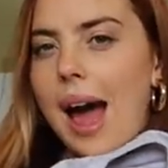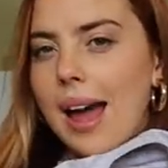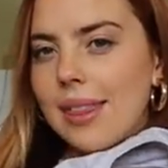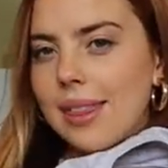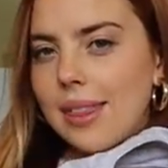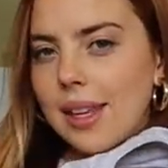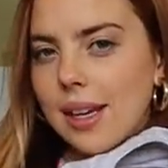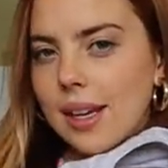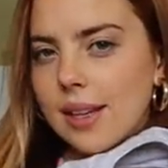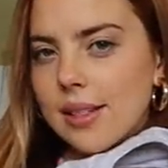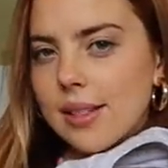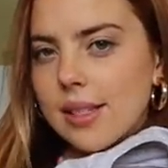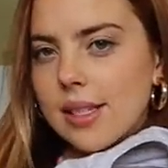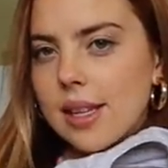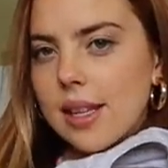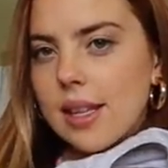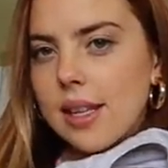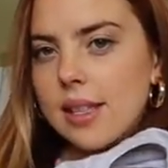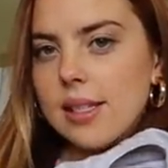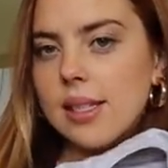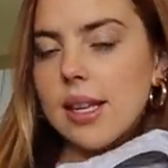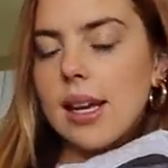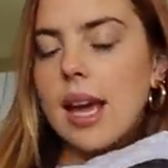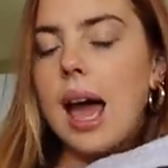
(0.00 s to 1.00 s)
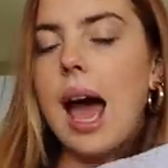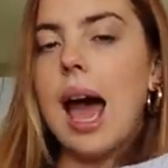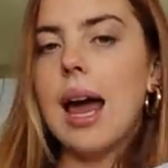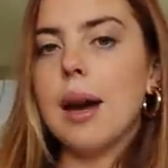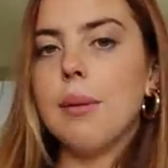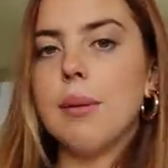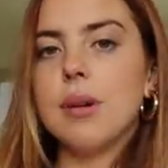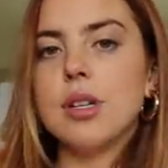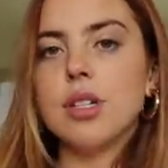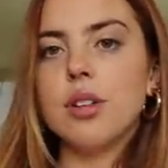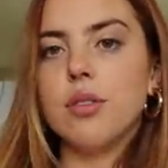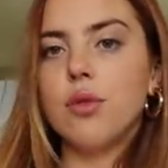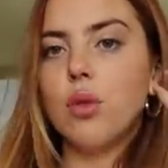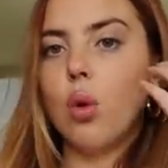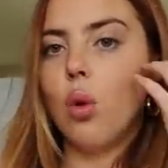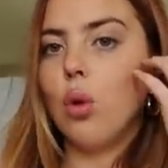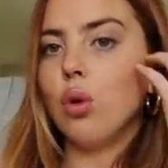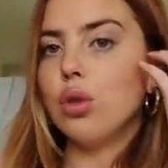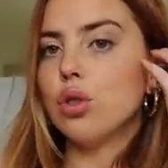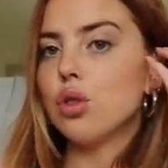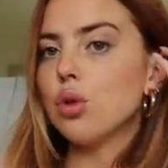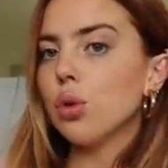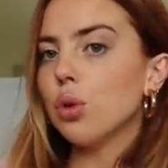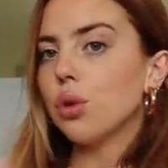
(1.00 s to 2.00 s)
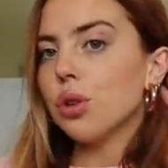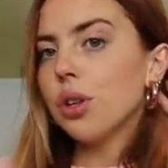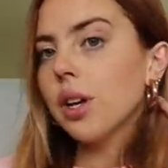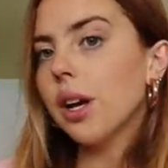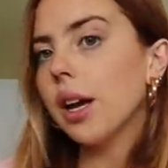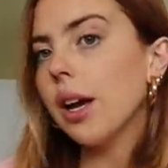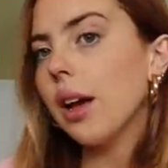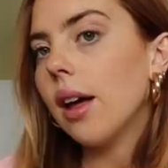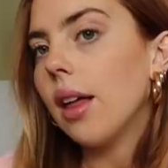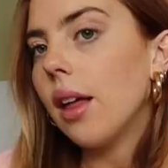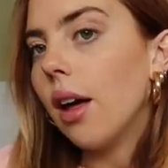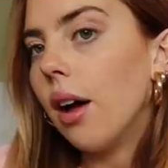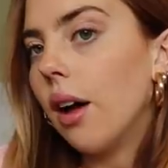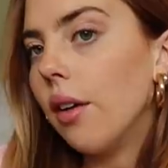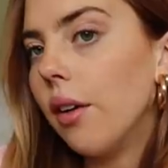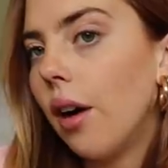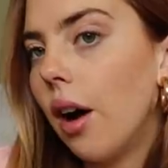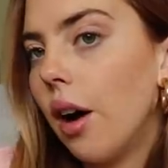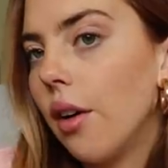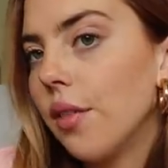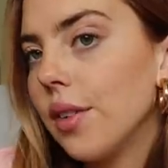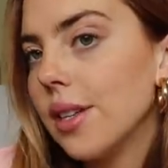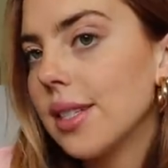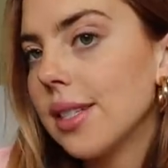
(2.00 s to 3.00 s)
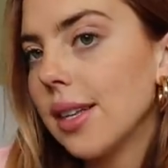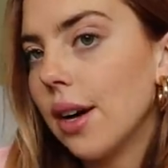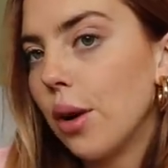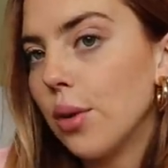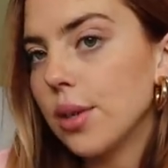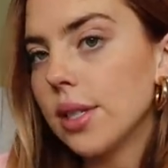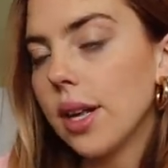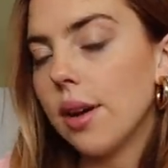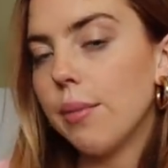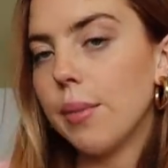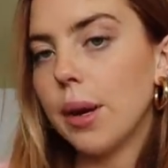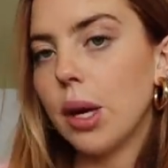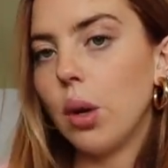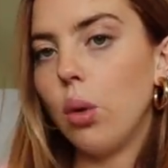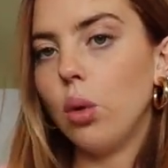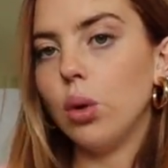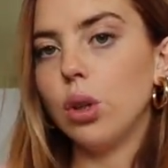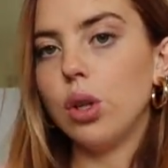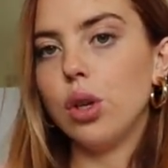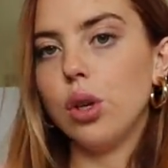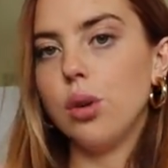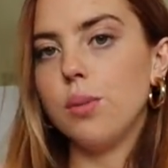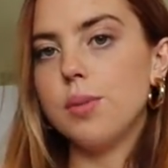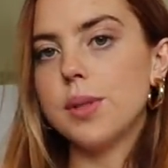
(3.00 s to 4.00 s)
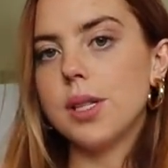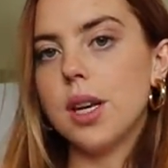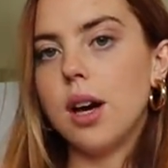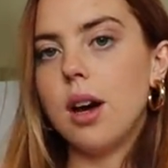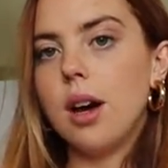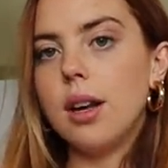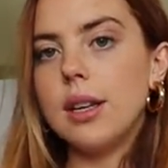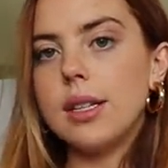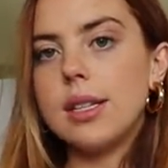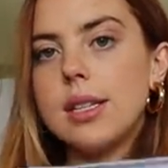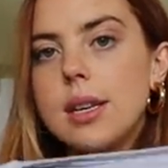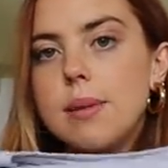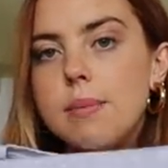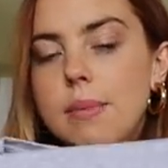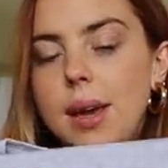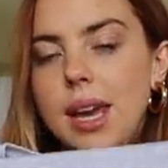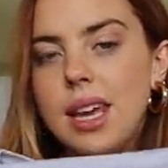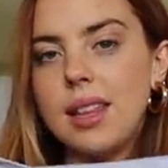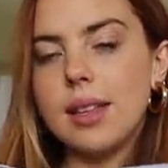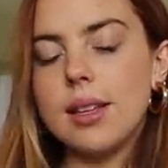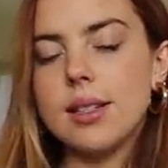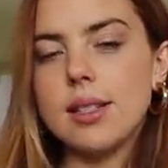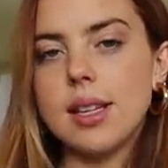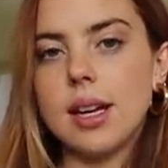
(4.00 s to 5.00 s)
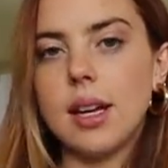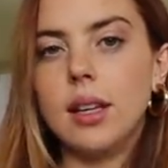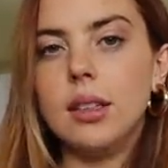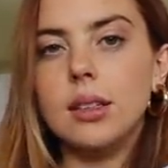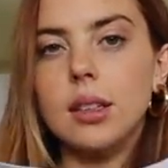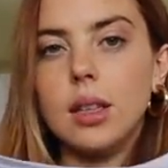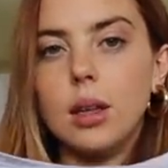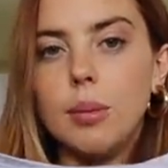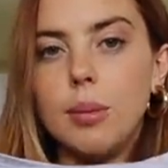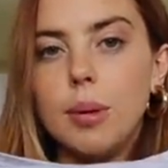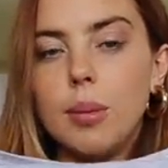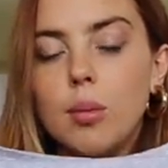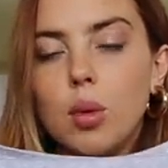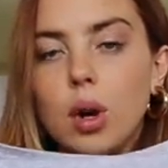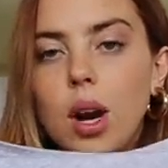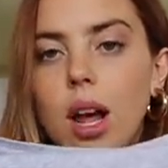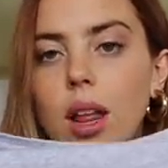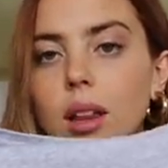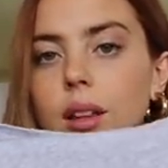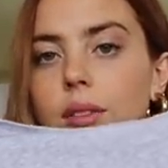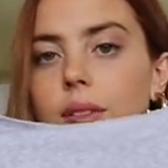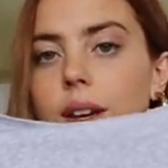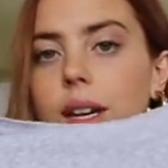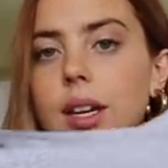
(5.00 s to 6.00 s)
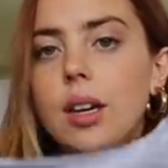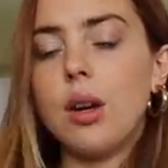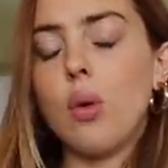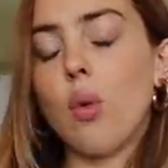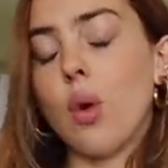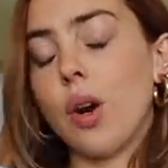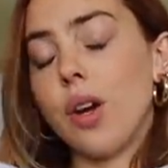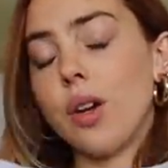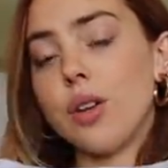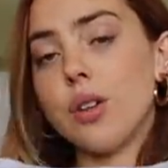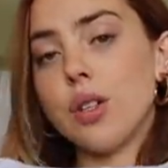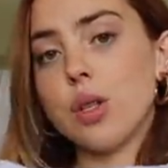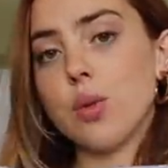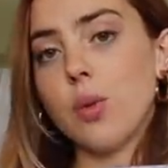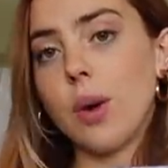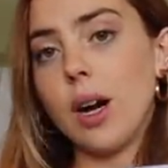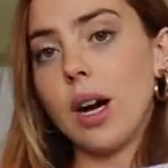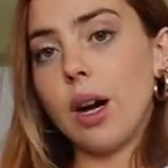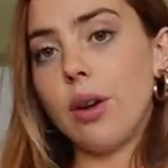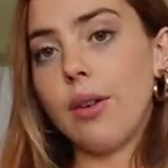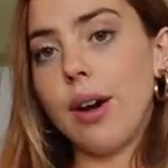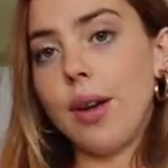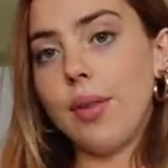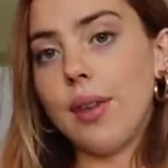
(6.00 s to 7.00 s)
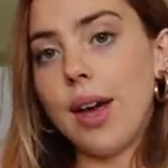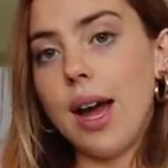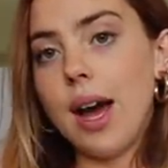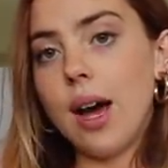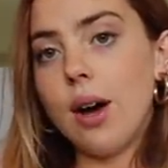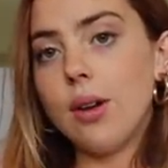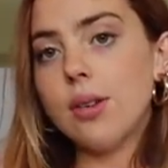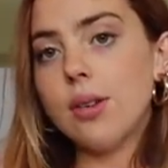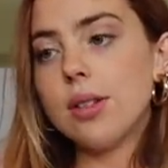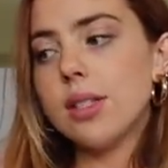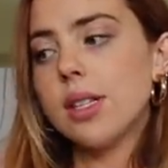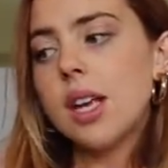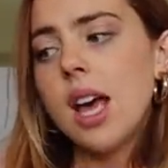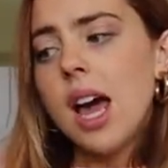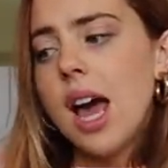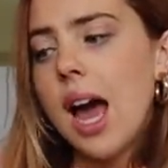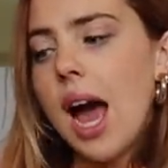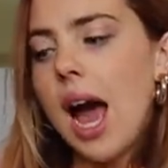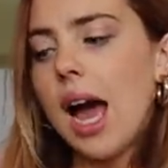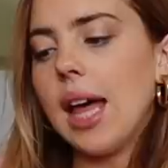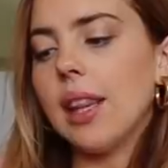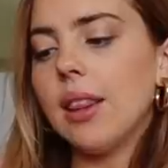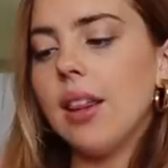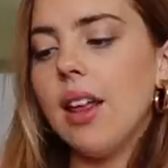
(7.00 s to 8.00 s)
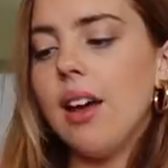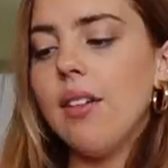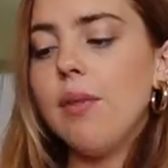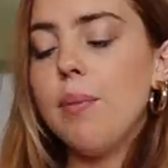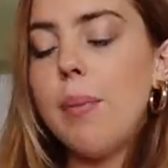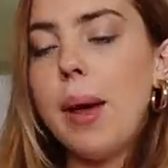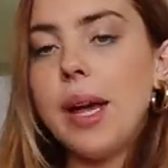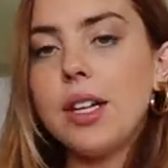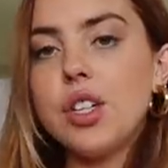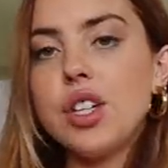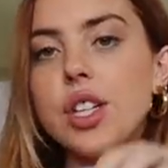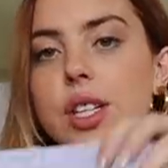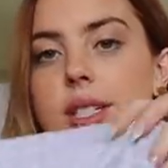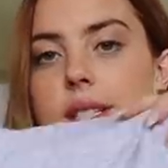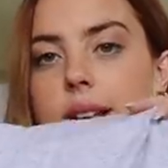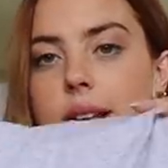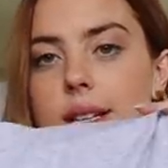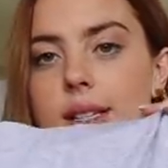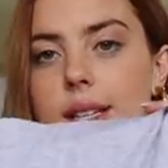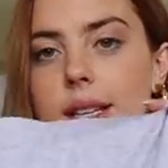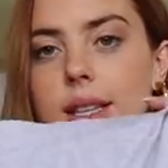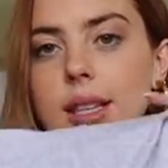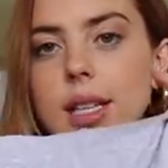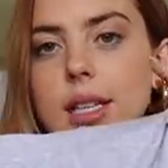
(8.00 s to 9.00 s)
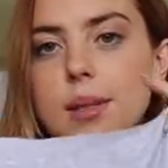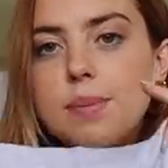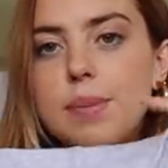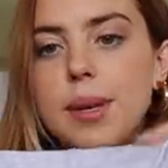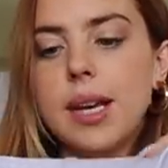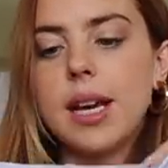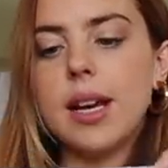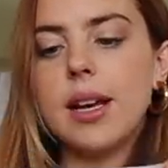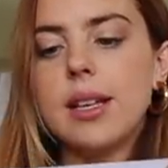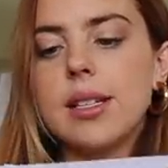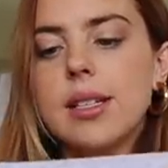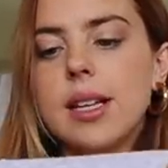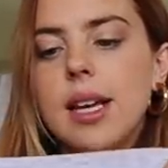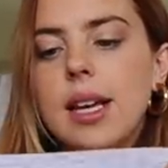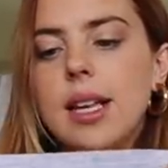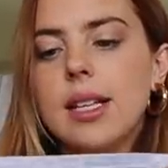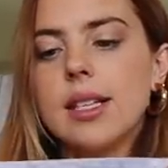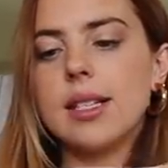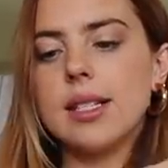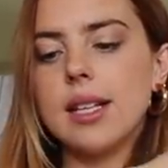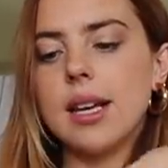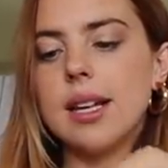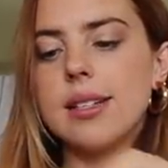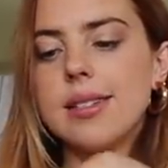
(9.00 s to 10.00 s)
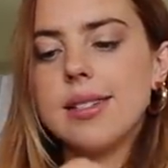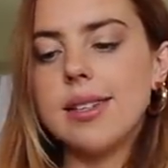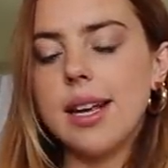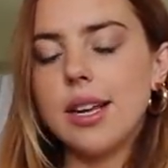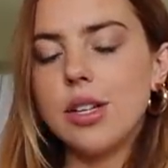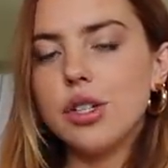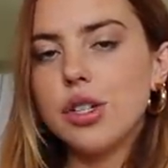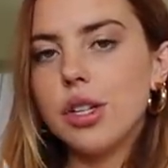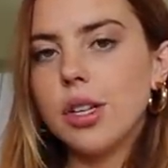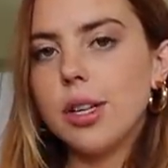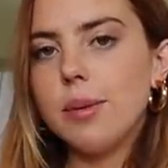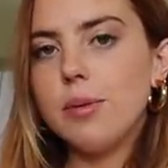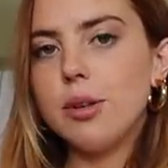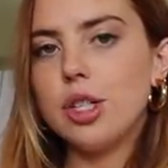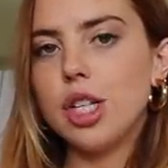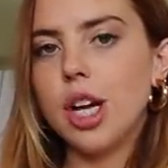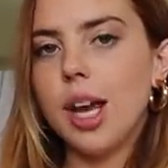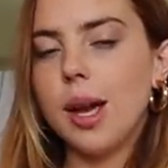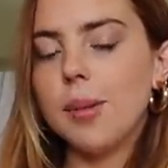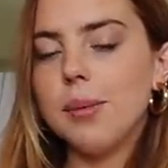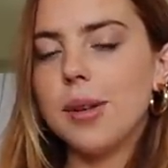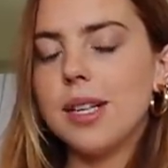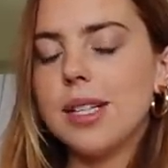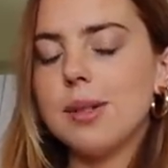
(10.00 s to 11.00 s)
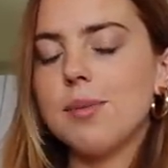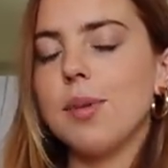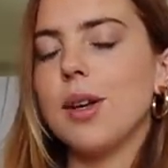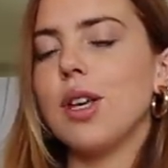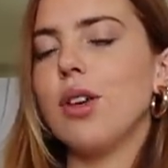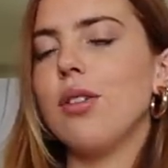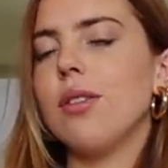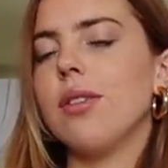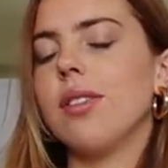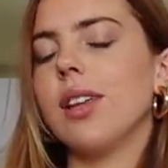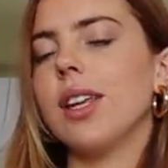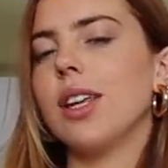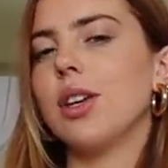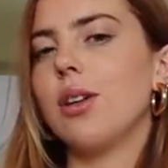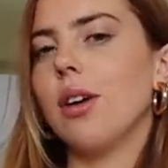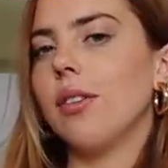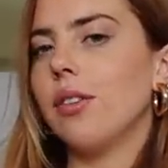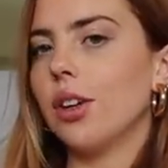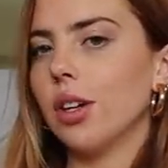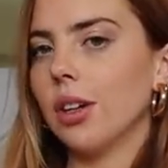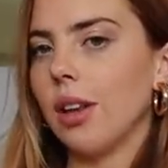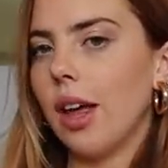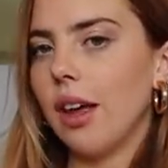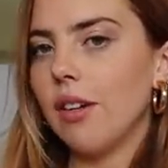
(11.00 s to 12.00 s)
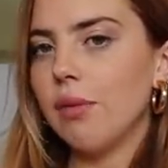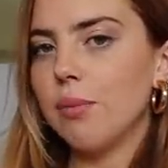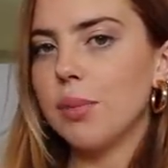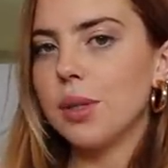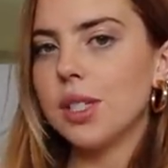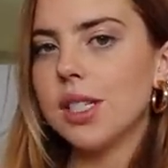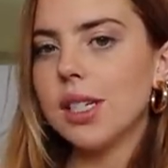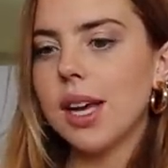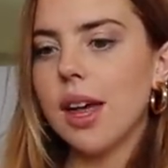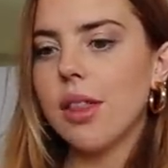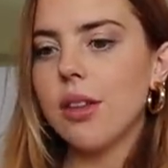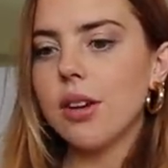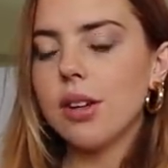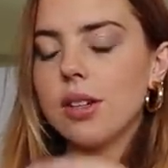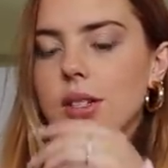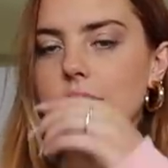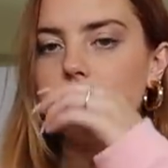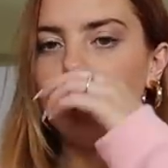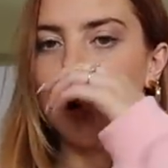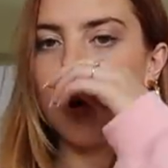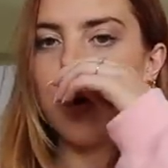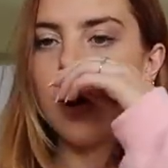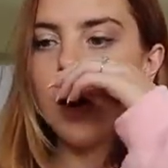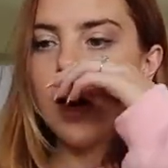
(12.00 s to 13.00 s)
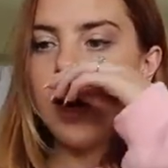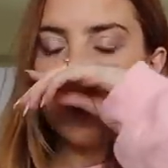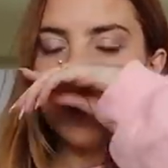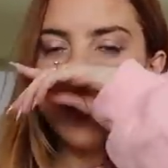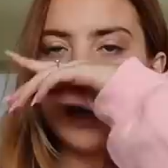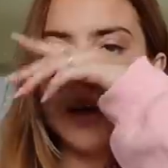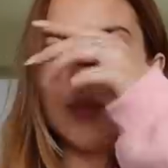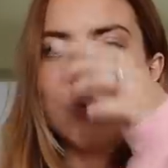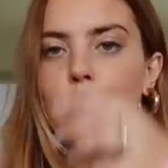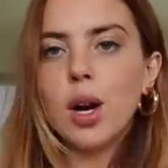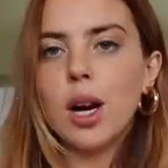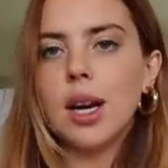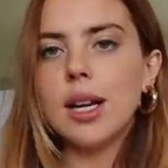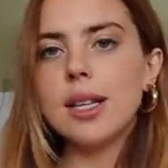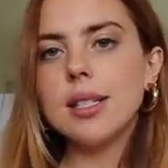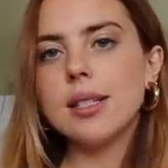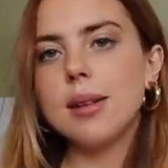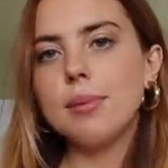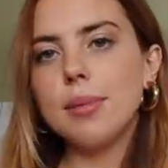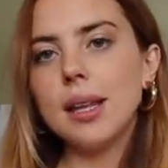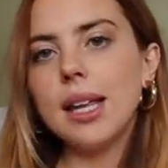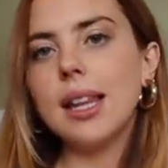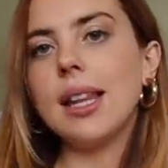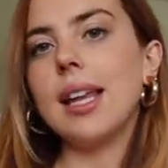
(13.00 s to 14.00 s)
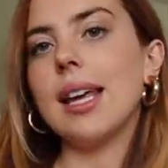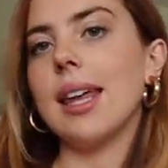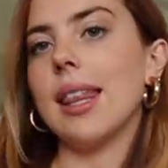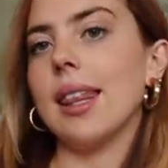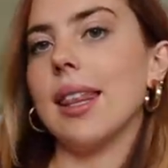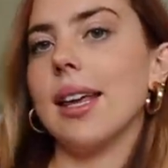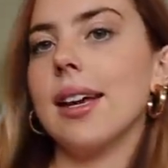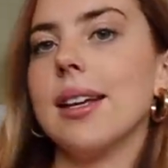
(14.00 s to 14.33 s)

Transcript: add things to this, like add a bunch of gold jewelry. I obviously always have my gold hoops on to make this like a little bit more elevated, or you can just wear it around the house. I love matching sets like this because it's essentially pajamas, but you feel like you have your life put together. So when I'm wearing something like